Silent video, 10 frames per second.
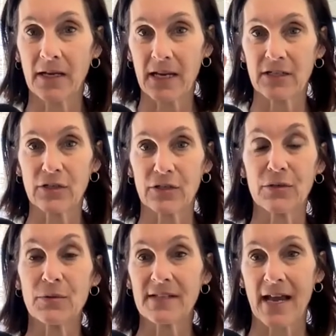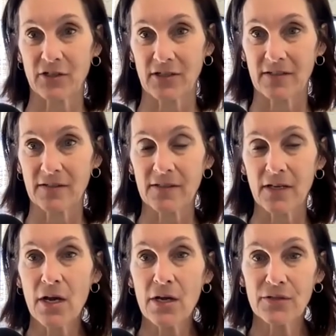into 2 sessions.
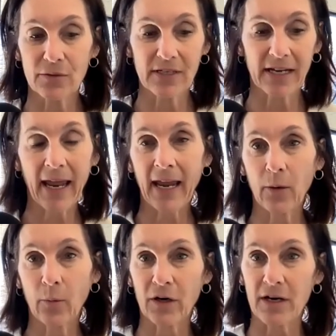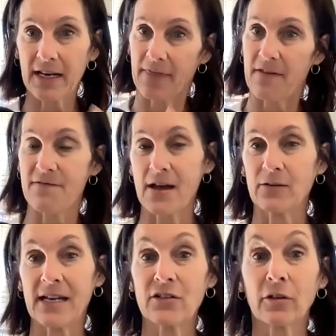So today we're going to get the
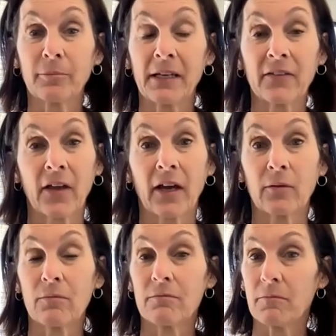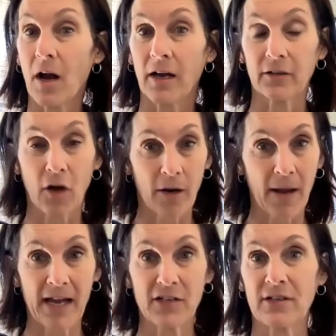foundational piece on
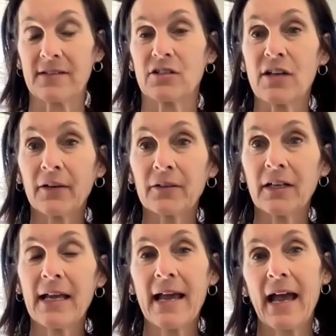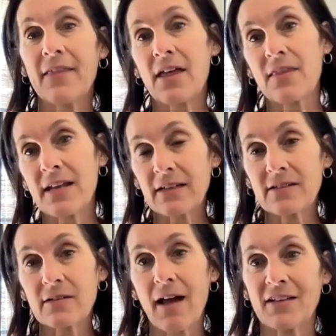carbohydrates in general, and then the next
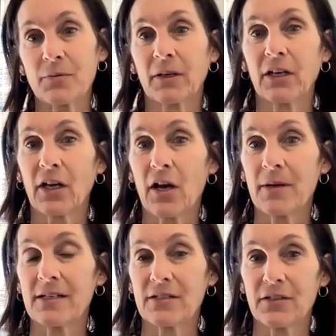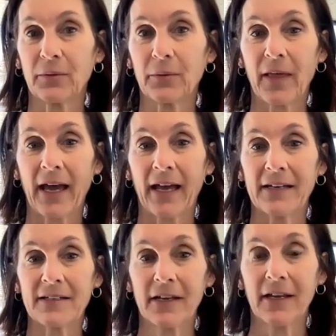class we're going to go into that